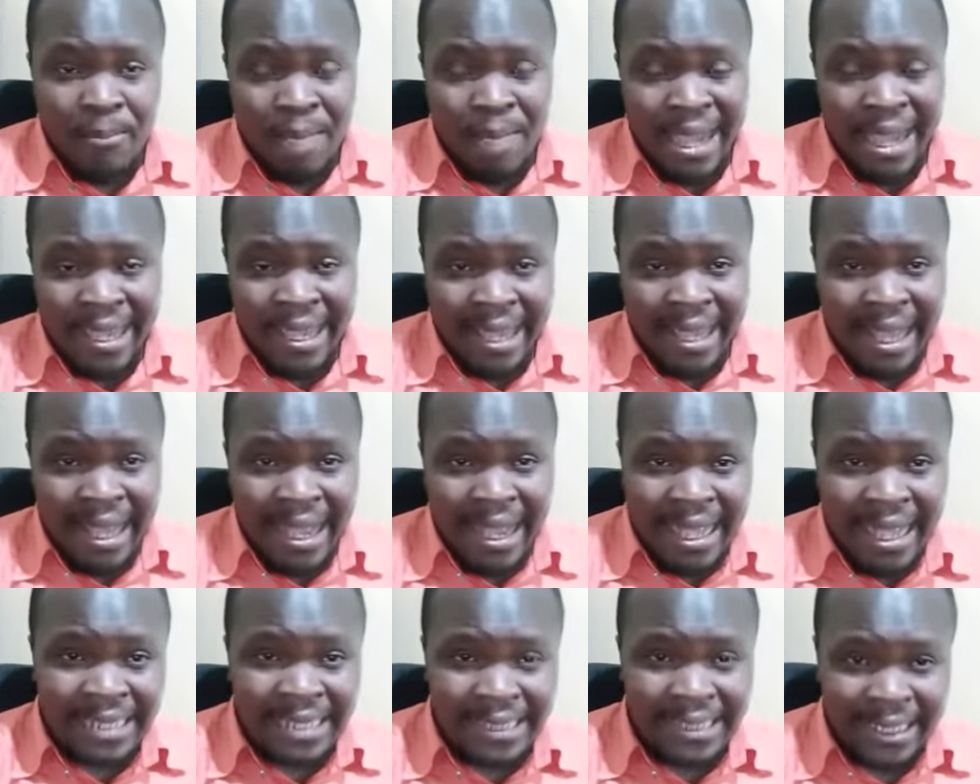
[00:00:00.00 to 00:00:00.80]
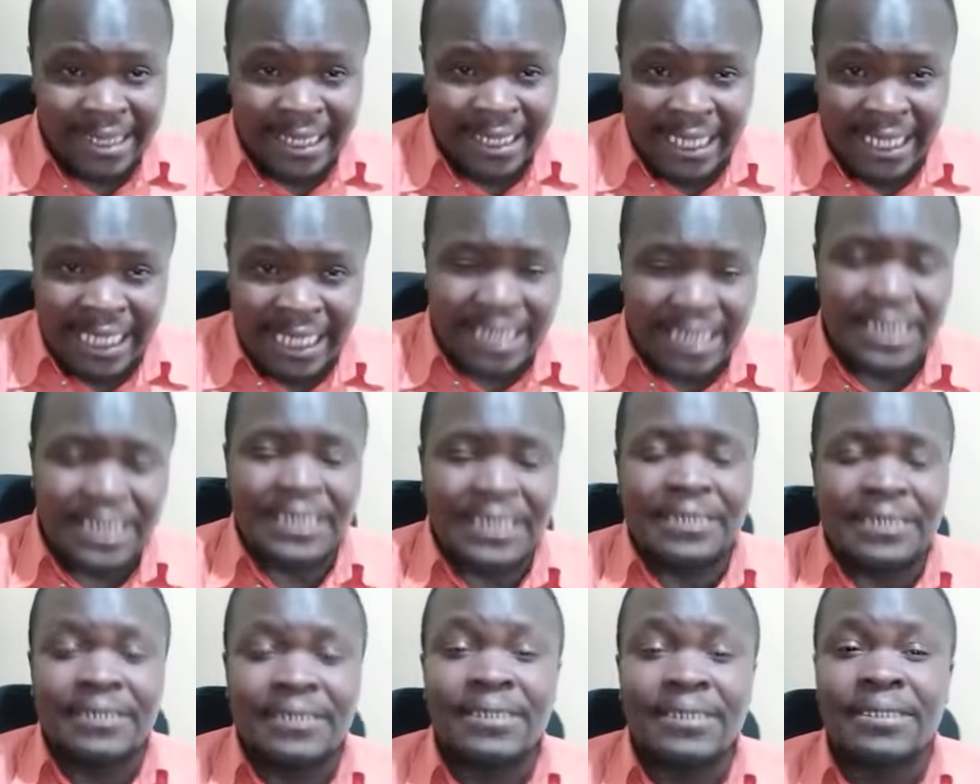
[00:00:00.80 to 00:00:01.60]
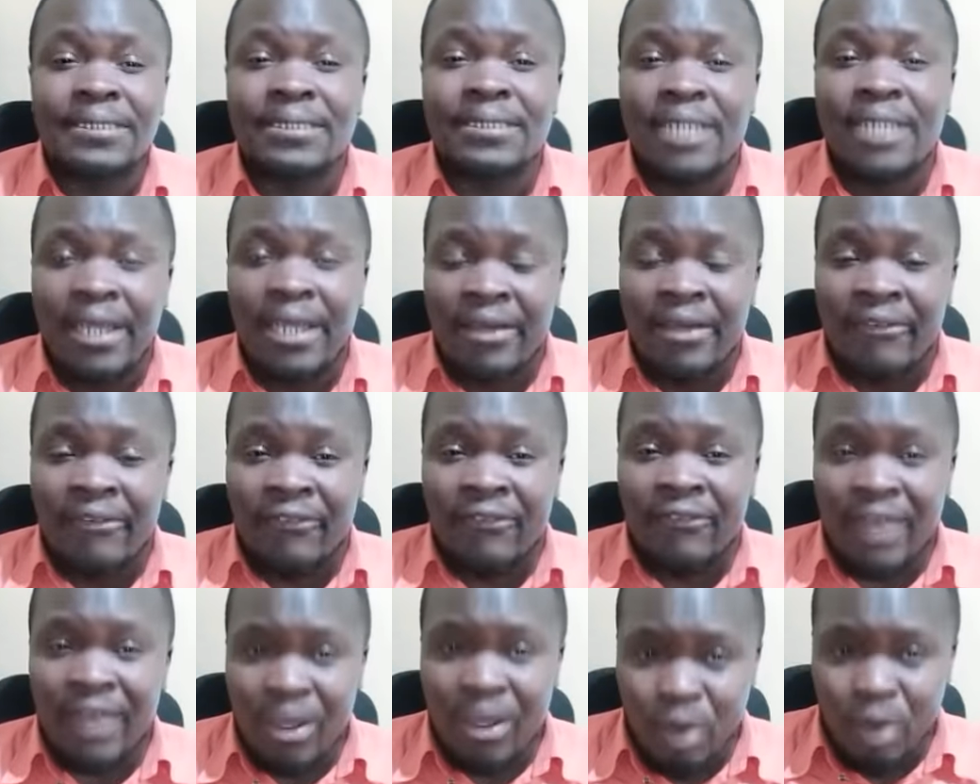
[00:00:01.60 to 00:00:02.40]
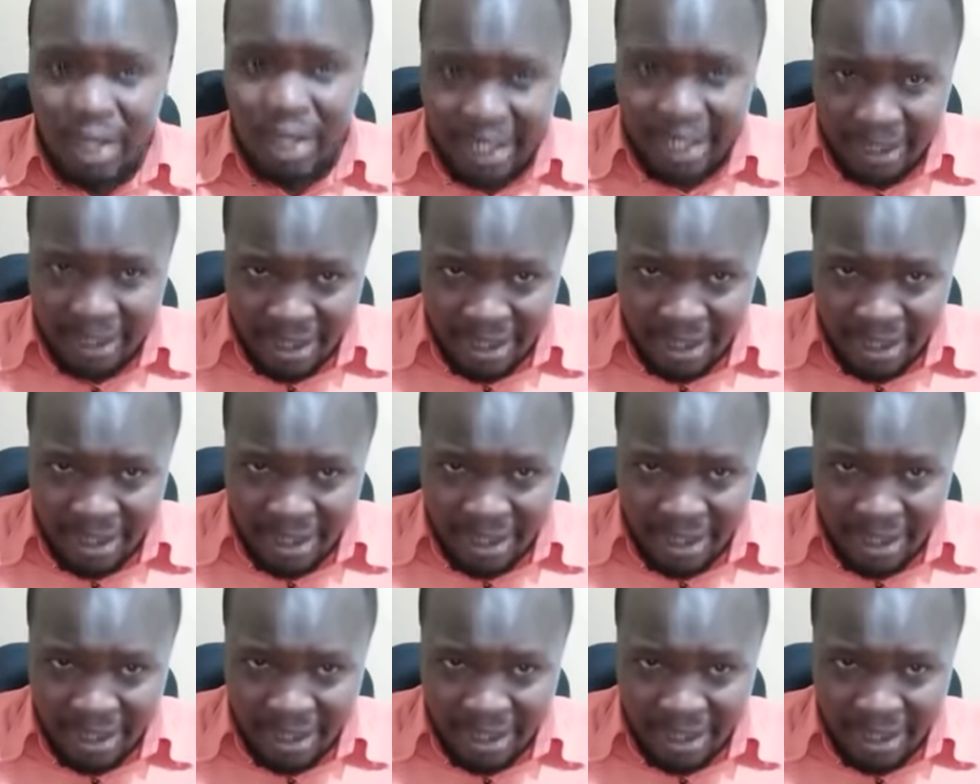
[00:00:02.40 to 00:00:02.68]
By August elections, the,